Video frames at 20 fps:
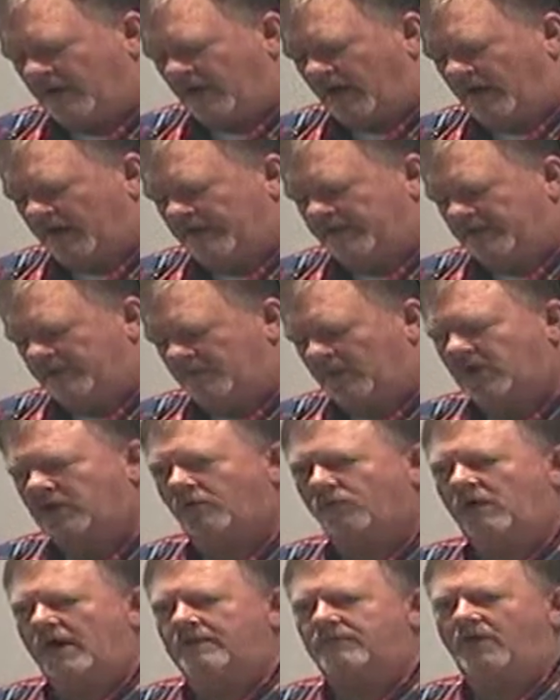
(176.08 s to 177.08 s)
on the book
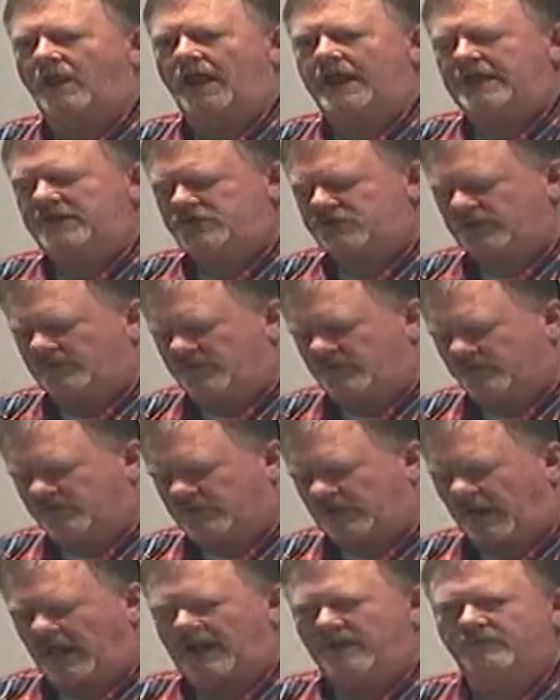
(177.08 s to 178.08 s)
of Revelation,
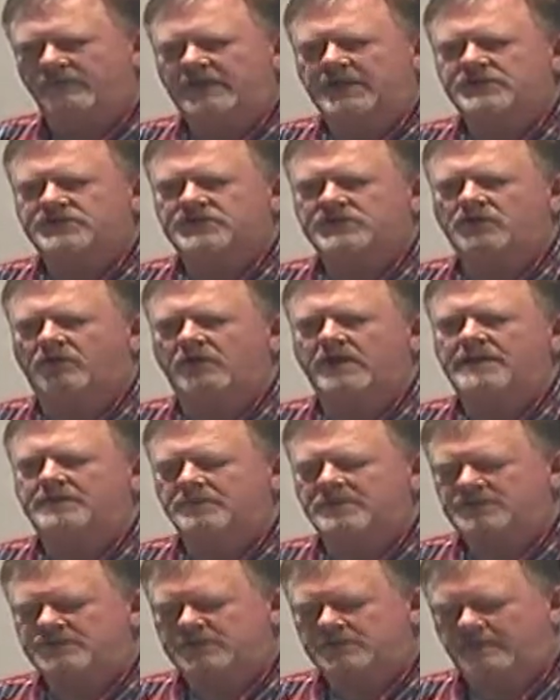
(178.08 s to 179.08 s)
there's a lot of
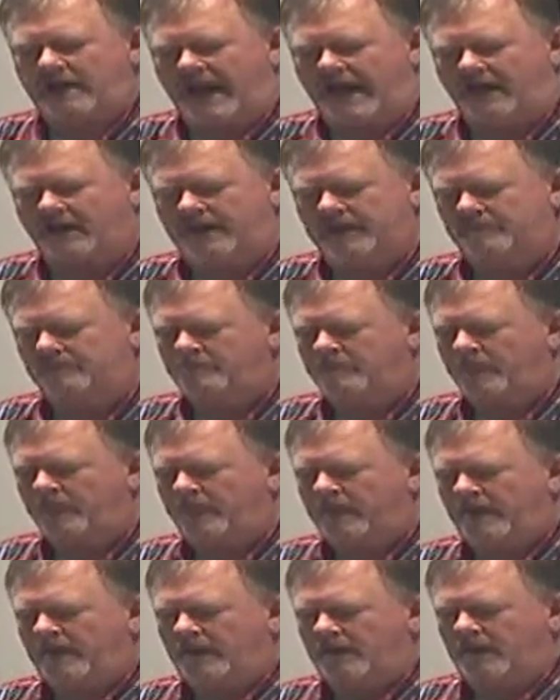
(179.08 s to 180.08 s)
disagreements about it,
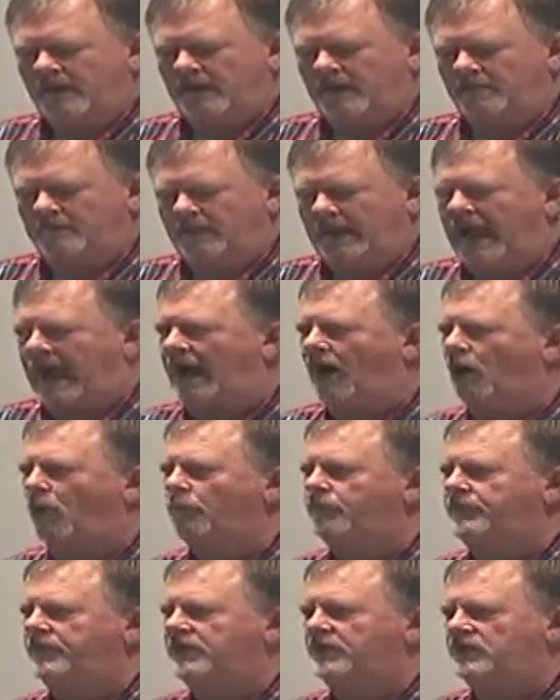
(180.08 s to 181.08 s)
but I
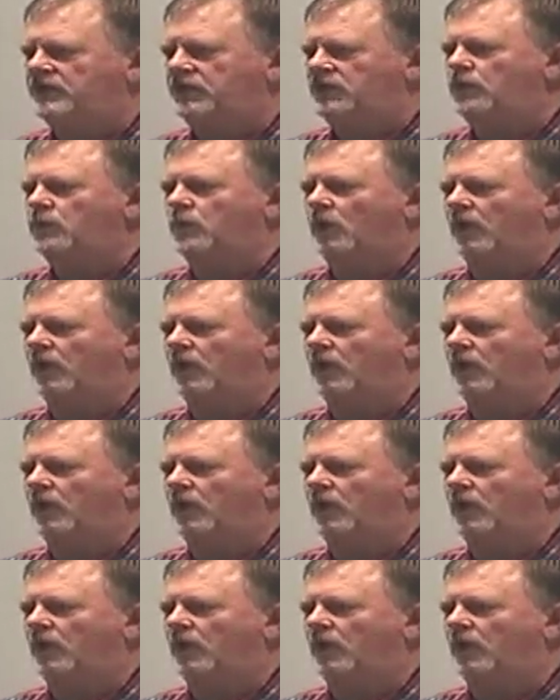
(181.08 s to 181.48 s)
hope that you